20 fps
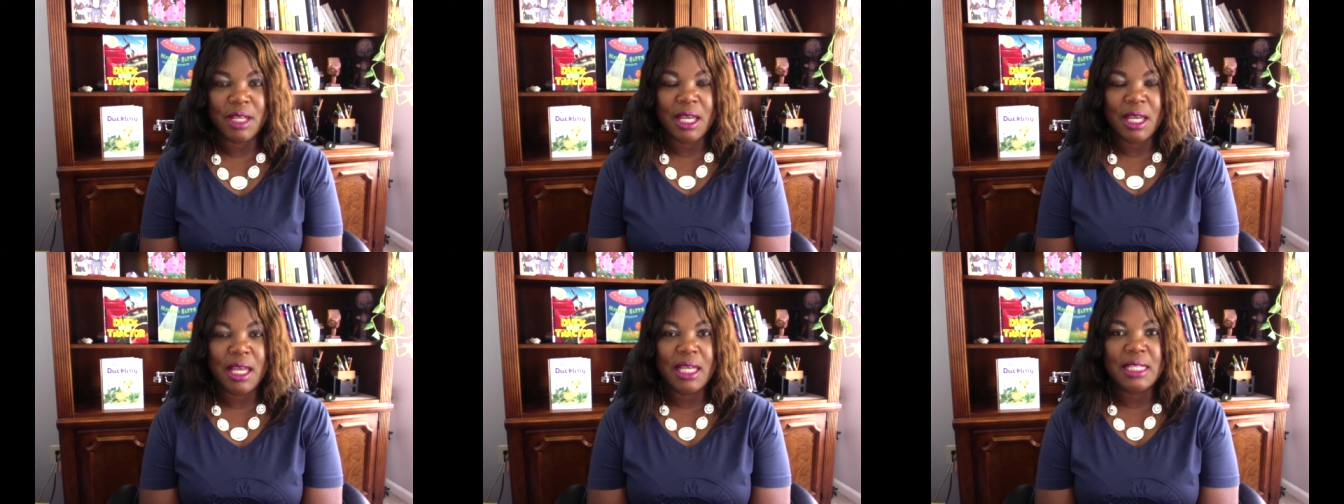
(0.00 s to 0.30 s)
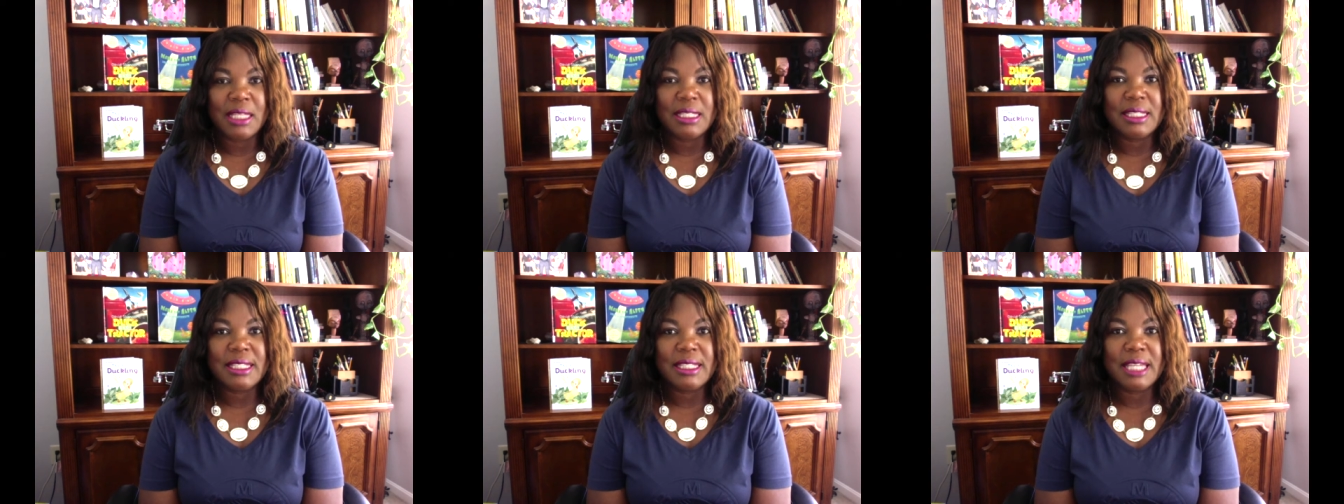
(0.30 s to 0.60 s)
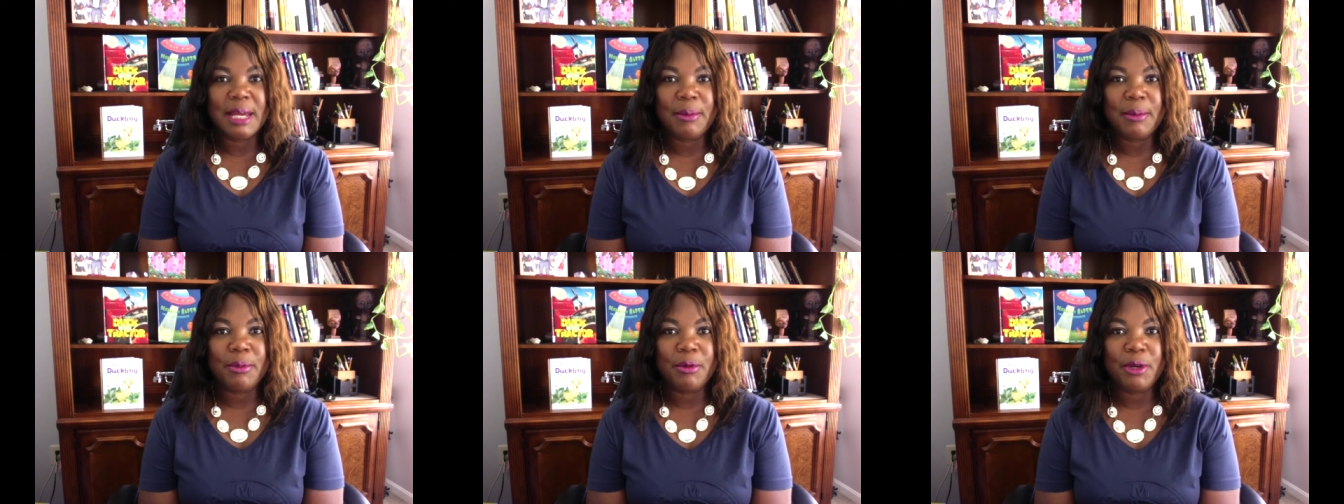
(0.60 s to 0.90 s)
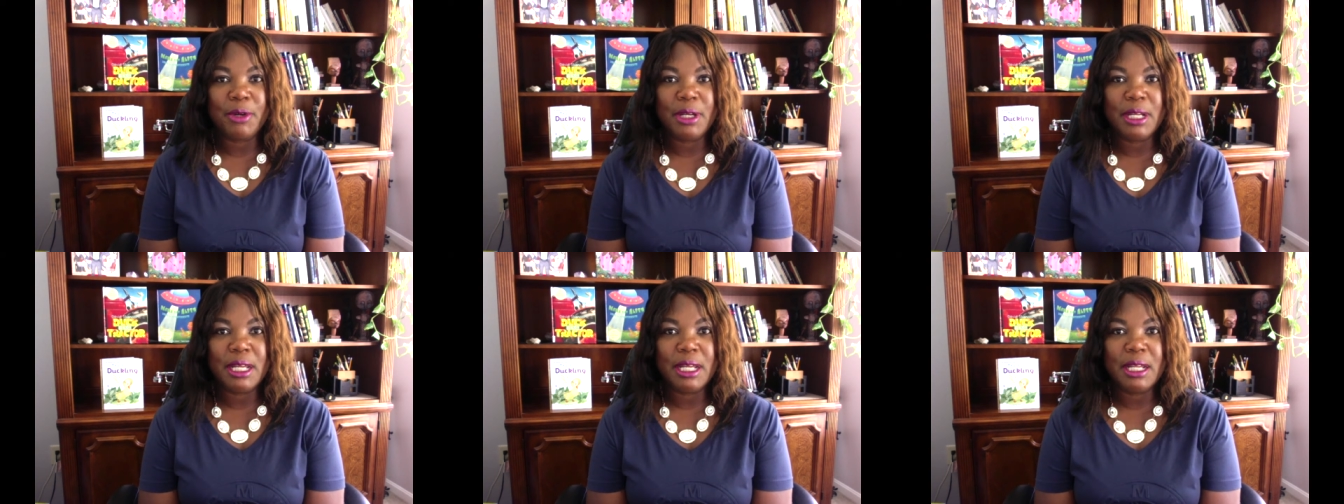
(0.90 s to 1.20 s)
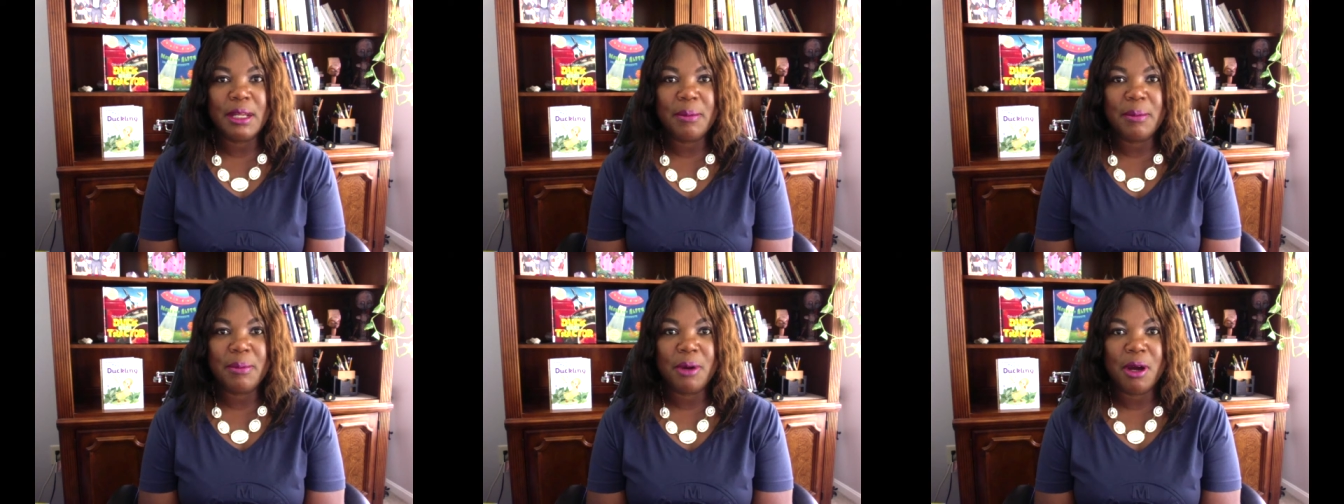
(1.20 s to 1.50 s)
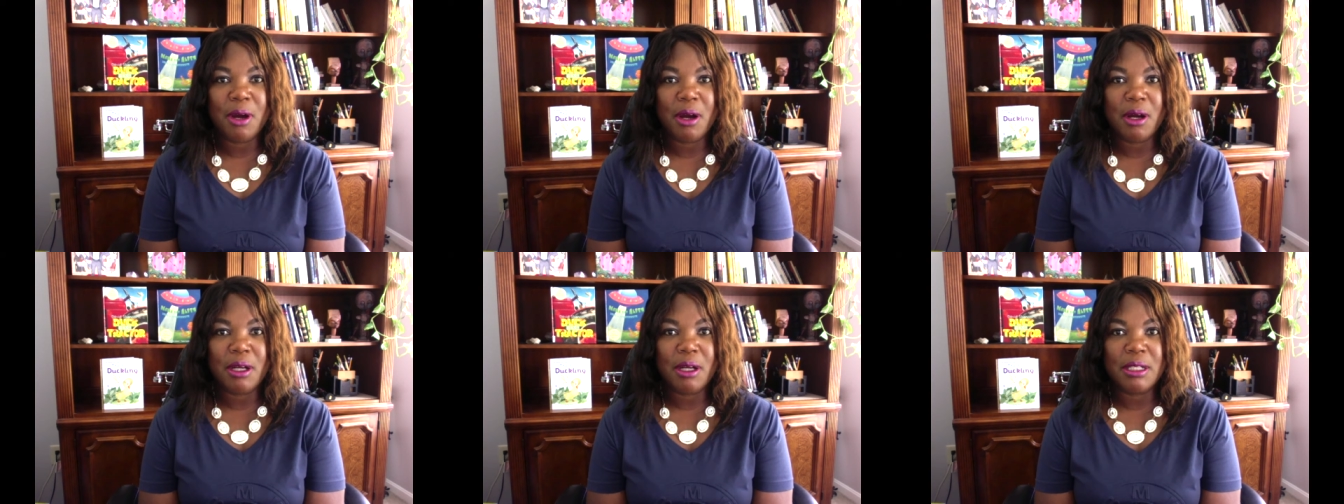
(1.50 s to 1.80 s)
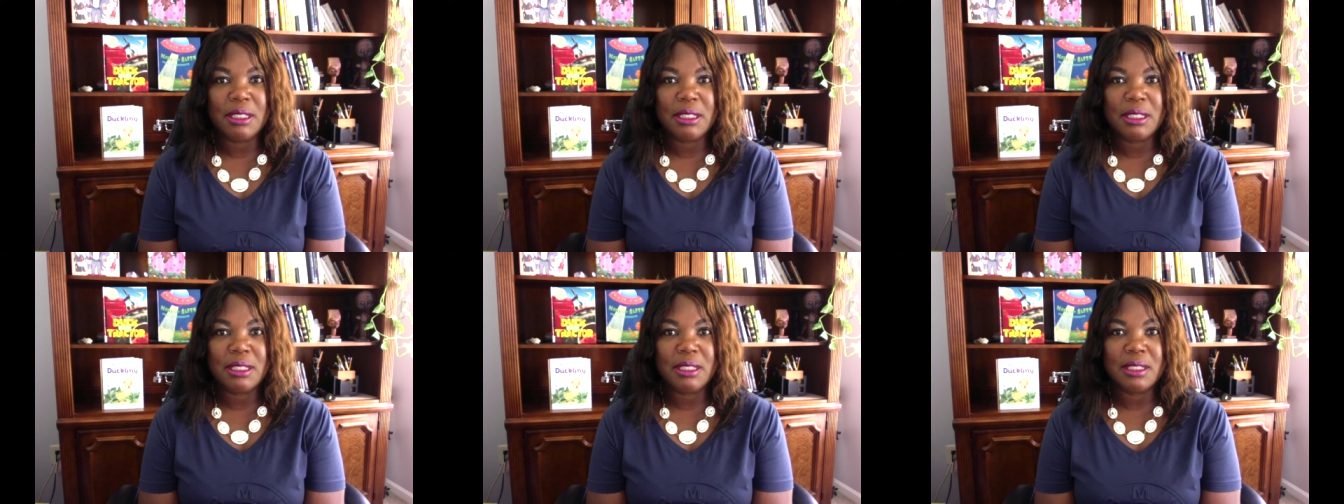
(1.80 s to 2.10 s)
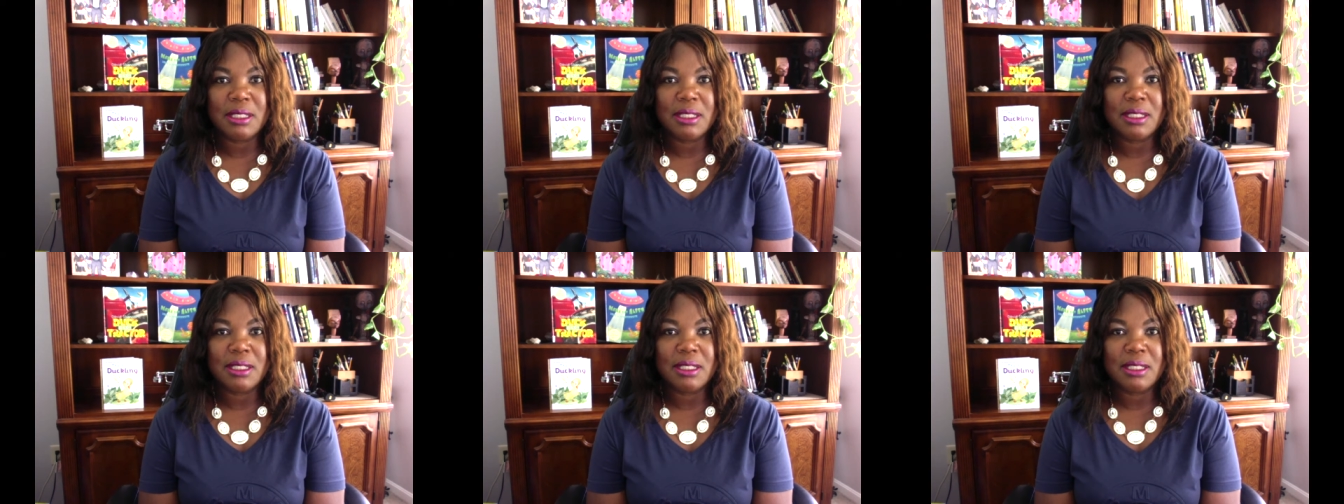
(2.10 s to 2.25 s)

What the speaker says: Separate and apart,